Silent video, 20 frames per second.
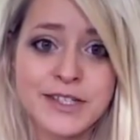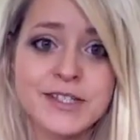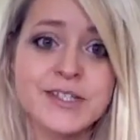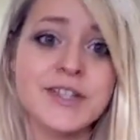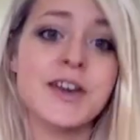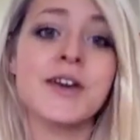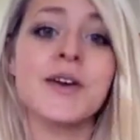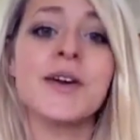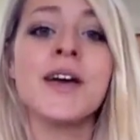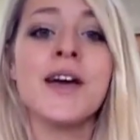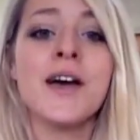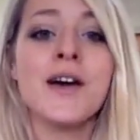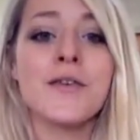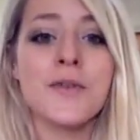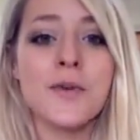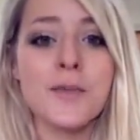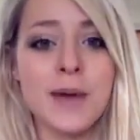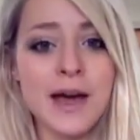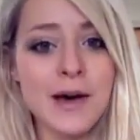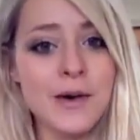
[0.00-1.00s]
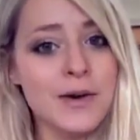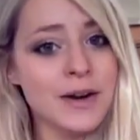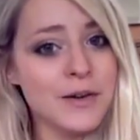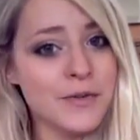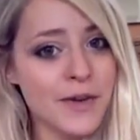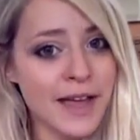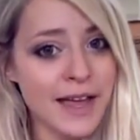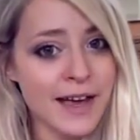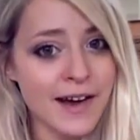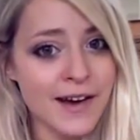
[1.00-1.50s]
So from now on,
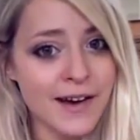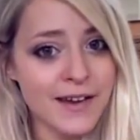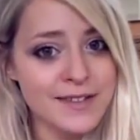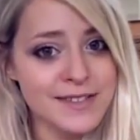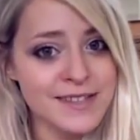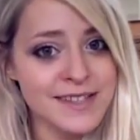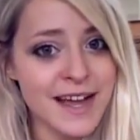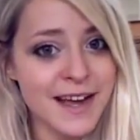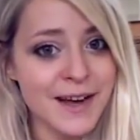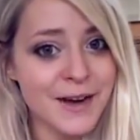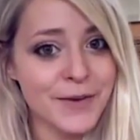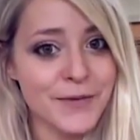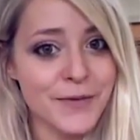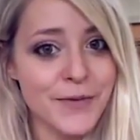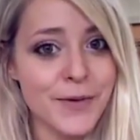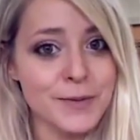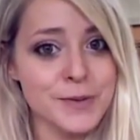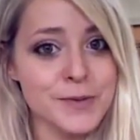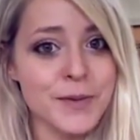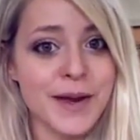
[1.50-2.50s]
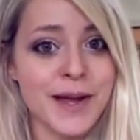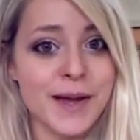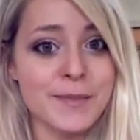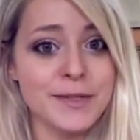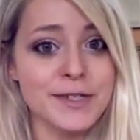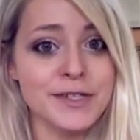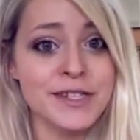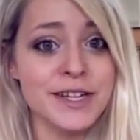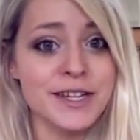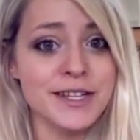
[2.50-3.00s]
if I get asked that on Formspring, I'm
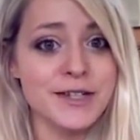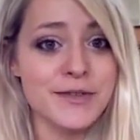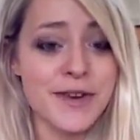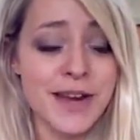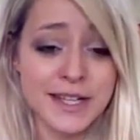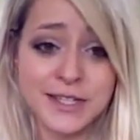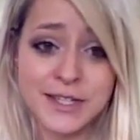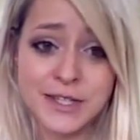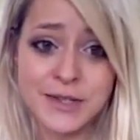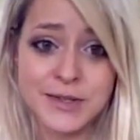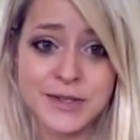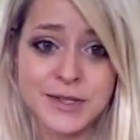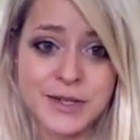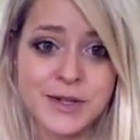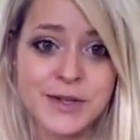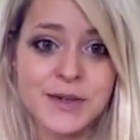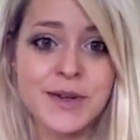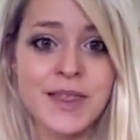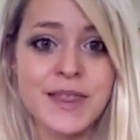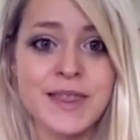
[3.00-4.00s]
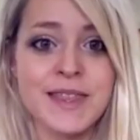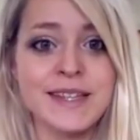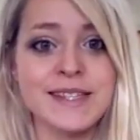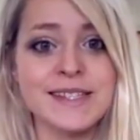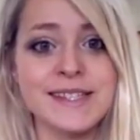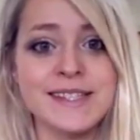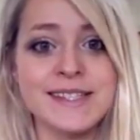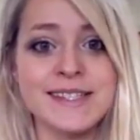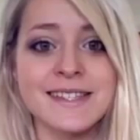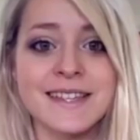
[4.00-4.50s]
just going to direct you to
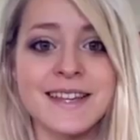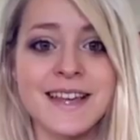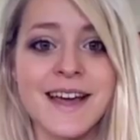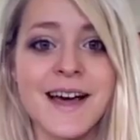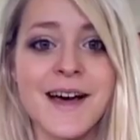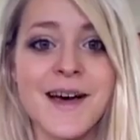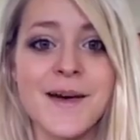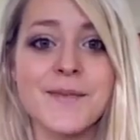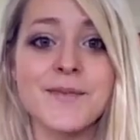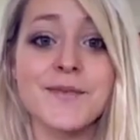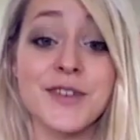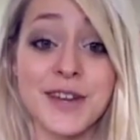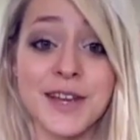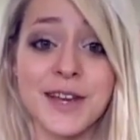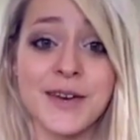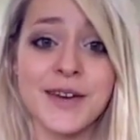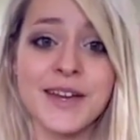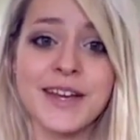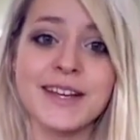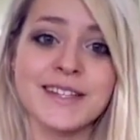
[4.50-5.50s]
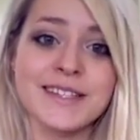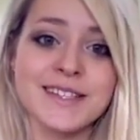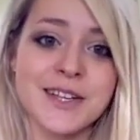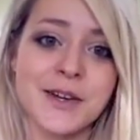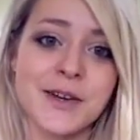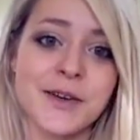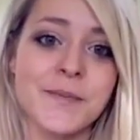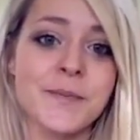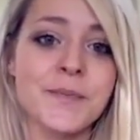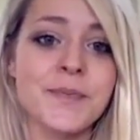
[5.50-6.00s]
this video here.
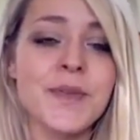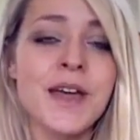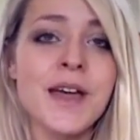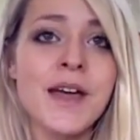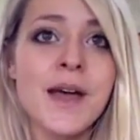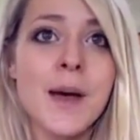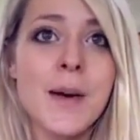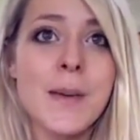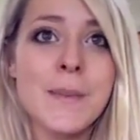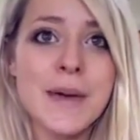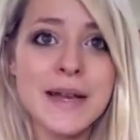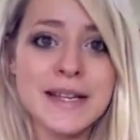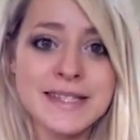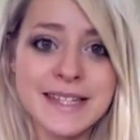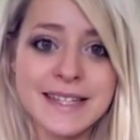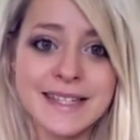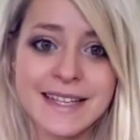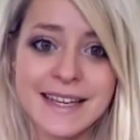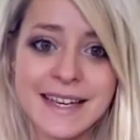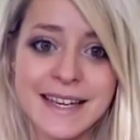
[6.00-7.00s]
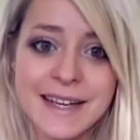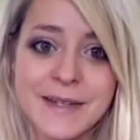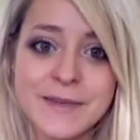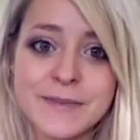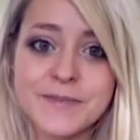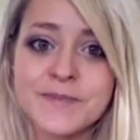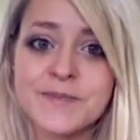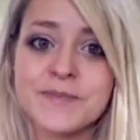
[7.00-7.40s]
So basically,